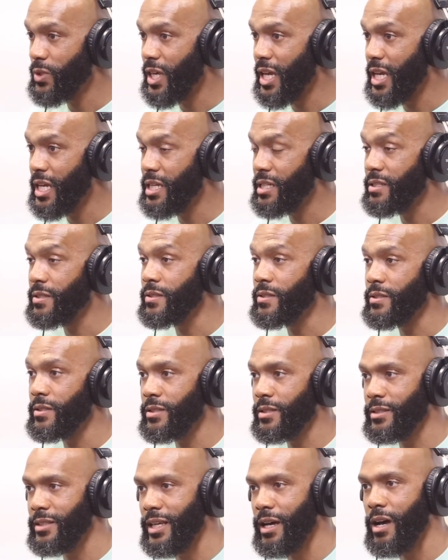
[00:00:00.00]
things
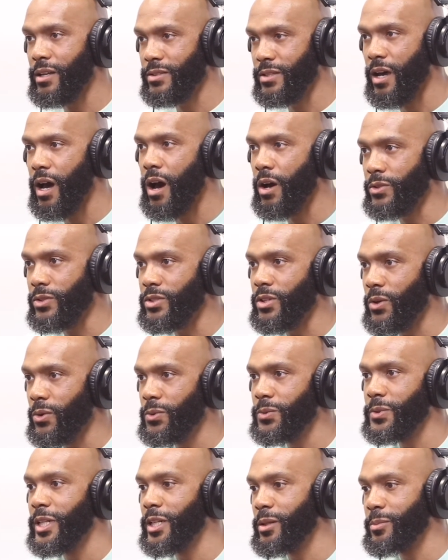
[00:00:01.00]
to
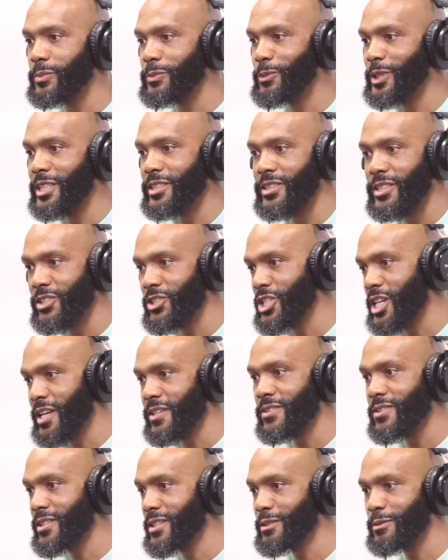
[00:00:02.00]
also help with
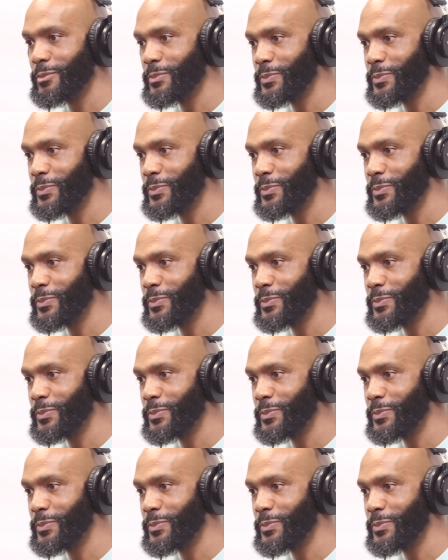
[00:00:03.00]
digestion.